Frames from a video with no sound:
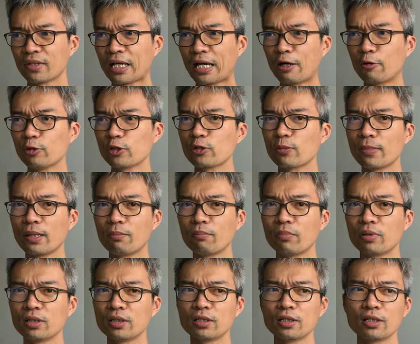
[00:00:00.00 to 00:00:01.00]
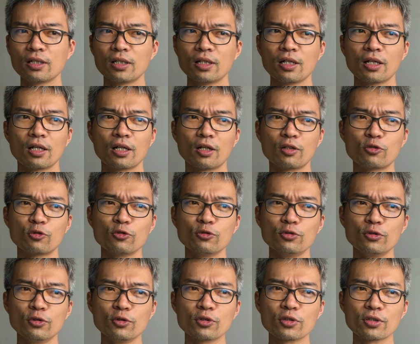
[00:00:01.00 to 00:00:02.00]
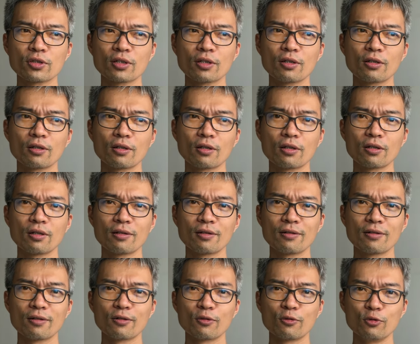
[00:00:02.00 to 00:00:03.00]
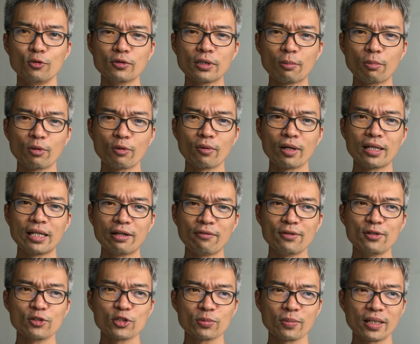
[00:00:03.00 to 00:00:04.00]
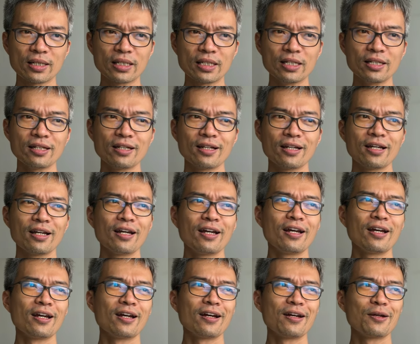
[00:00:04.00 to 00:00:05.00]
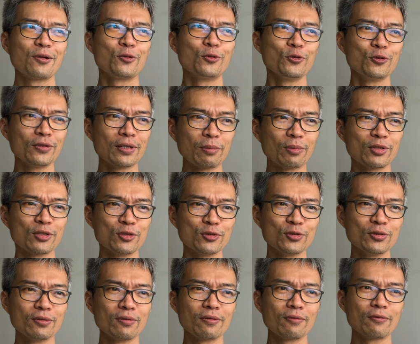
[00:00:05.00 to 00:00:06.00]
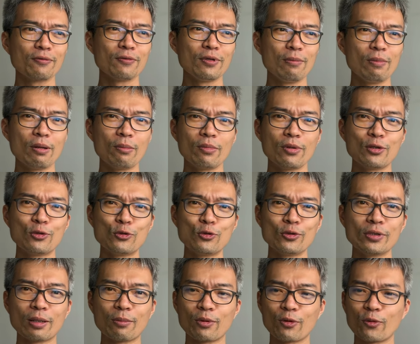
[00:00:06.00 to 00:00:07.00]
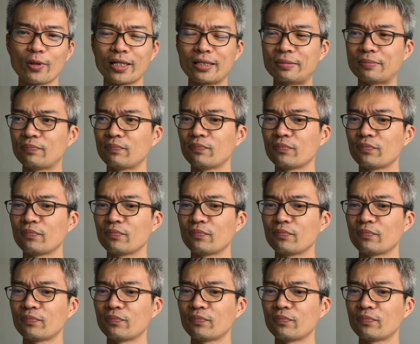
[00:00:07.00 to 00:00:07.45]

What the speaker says: I always remember two rules. Rule number one, never lose money. Rule number two, remember rule number one.